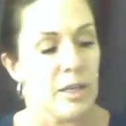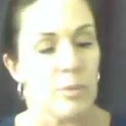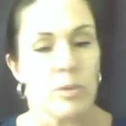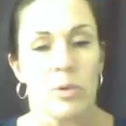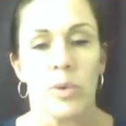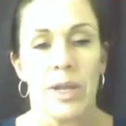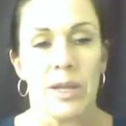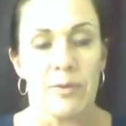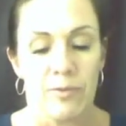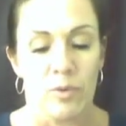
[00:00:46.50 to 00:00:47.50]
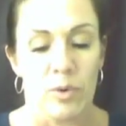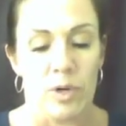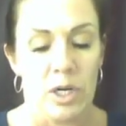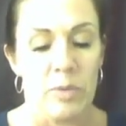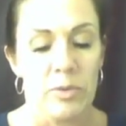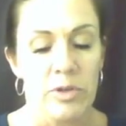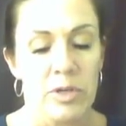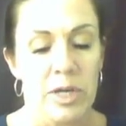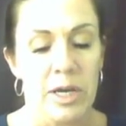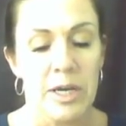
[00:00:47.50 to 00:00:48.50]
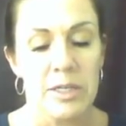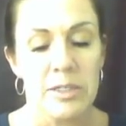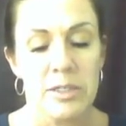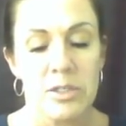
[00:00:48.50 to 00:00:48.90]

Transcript: I'm going to wait for a couple of you guys